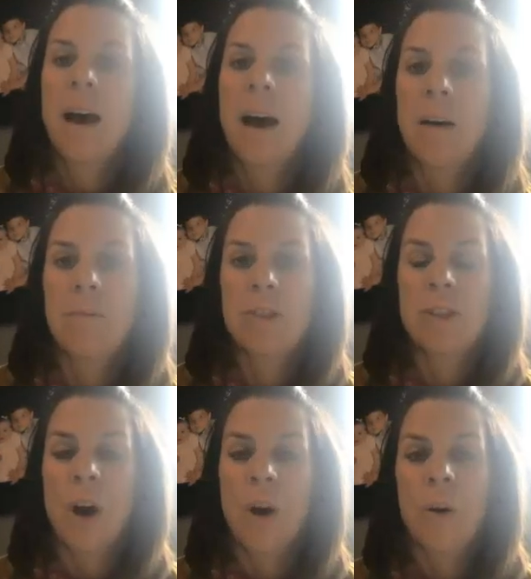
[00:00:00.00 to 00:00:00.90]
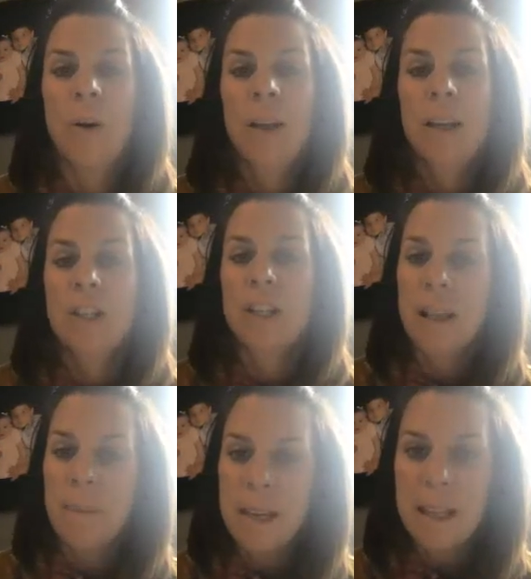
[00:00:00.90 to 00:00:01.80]
Um, so just
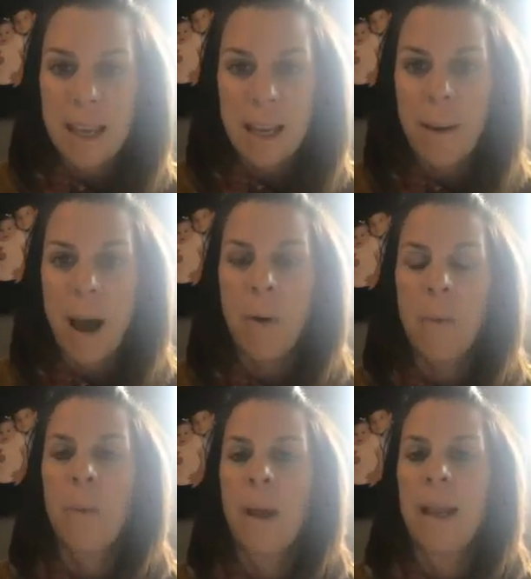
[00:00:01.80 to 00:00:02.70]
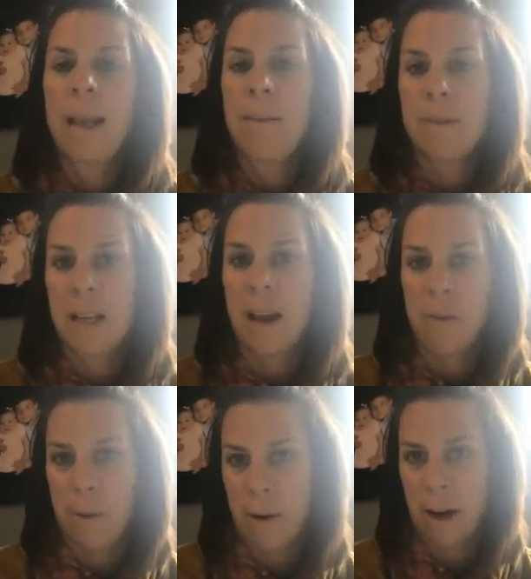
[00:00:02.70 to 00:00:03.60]
something to think about when it comes to
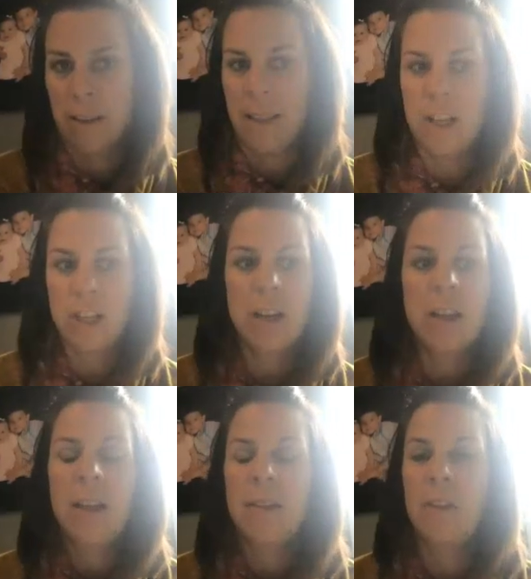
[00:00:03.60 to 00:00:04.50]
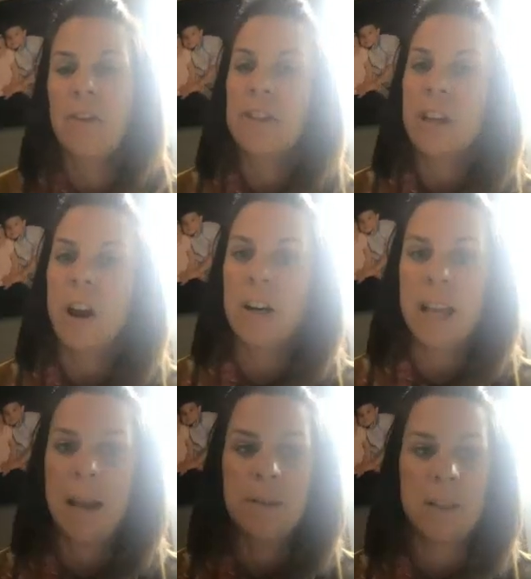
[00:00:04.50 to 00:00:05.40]
government regulation that there are
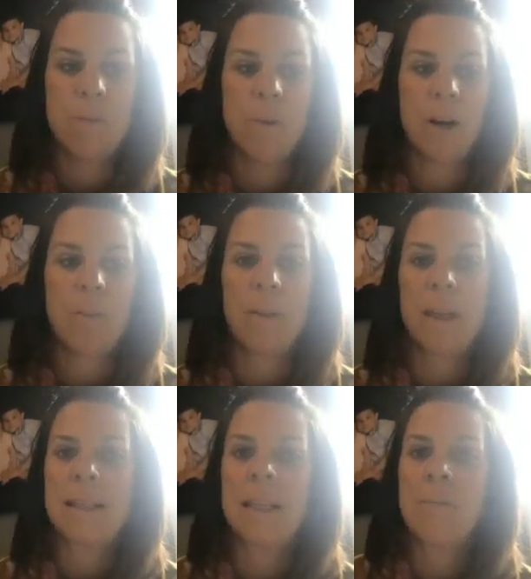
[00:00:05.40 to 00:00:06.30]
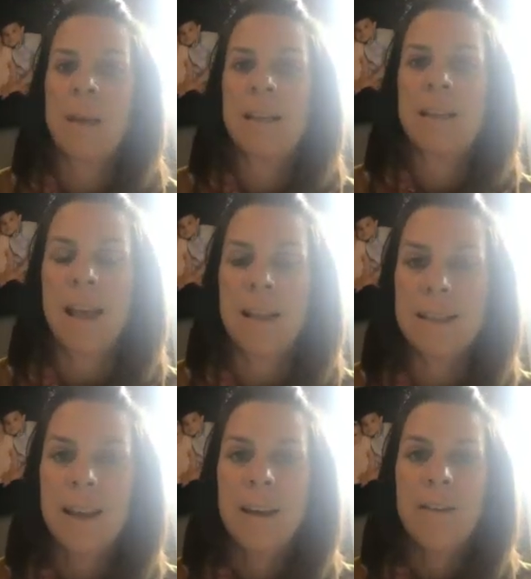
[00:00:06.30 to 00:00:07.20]
times in the marketplace that it makes
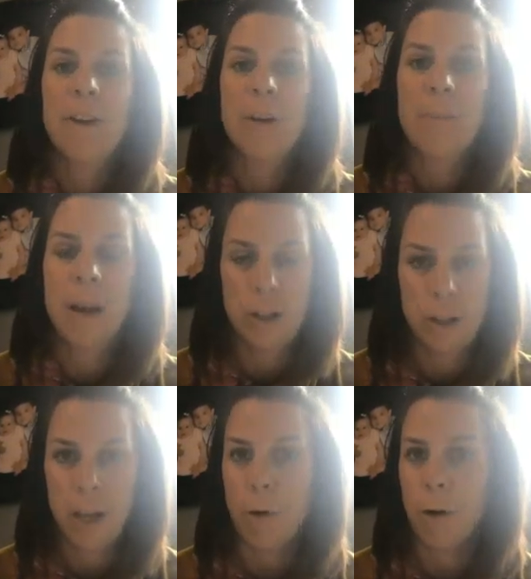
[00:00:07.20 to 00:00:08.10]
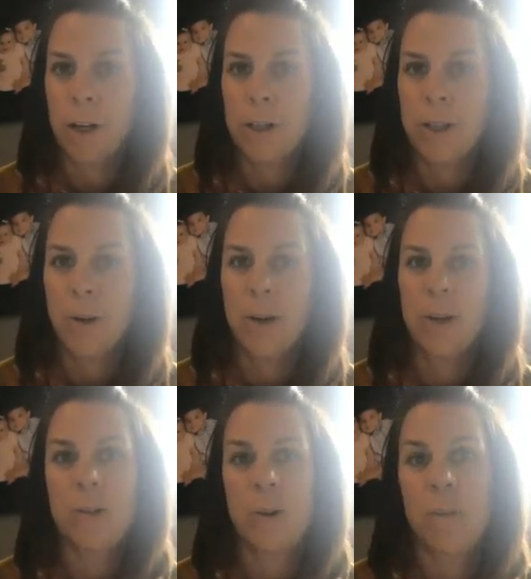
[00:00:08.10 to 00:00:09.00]
sense very much like organ
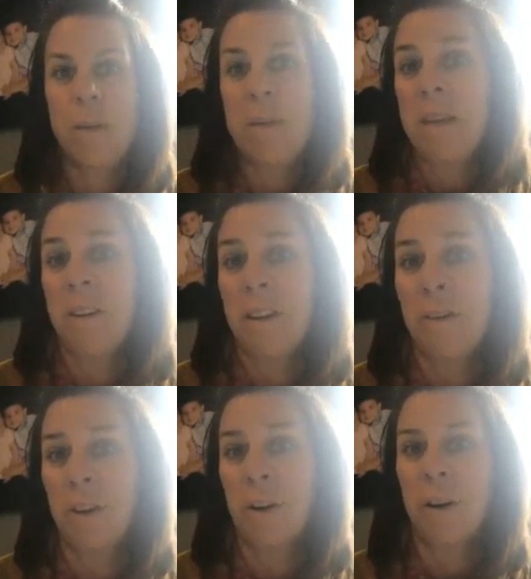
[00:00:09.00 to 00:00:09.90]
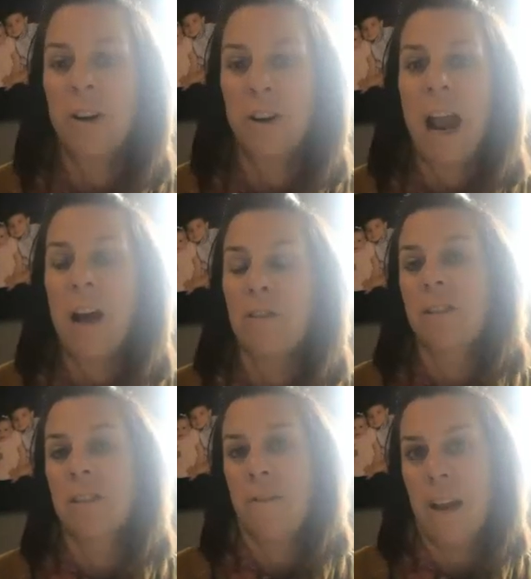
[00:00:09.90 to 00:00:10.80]
donors or maybe even if your your
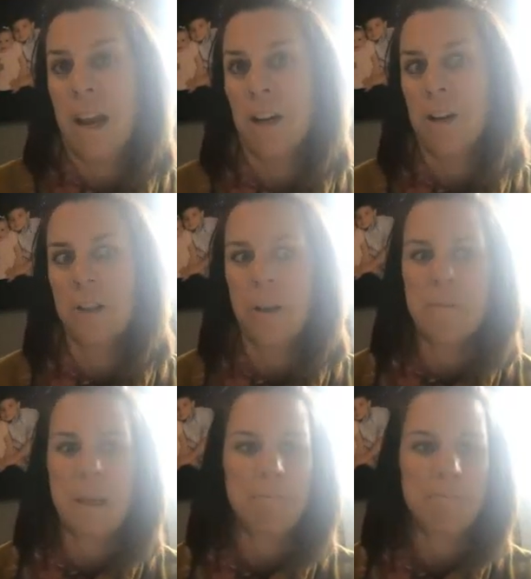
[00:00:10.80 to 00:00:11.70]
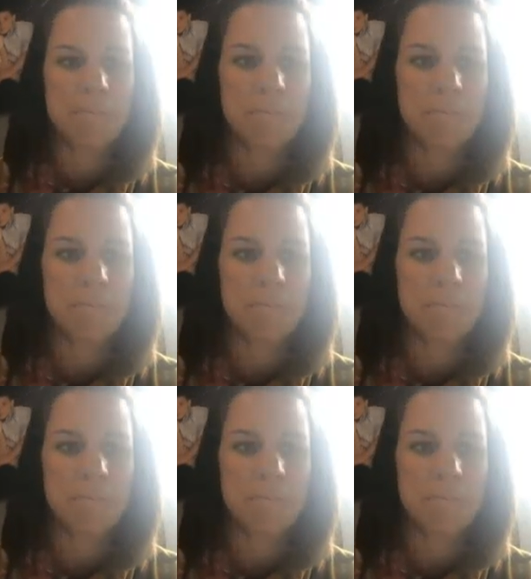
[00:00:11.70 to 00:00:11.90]
house is on fire or something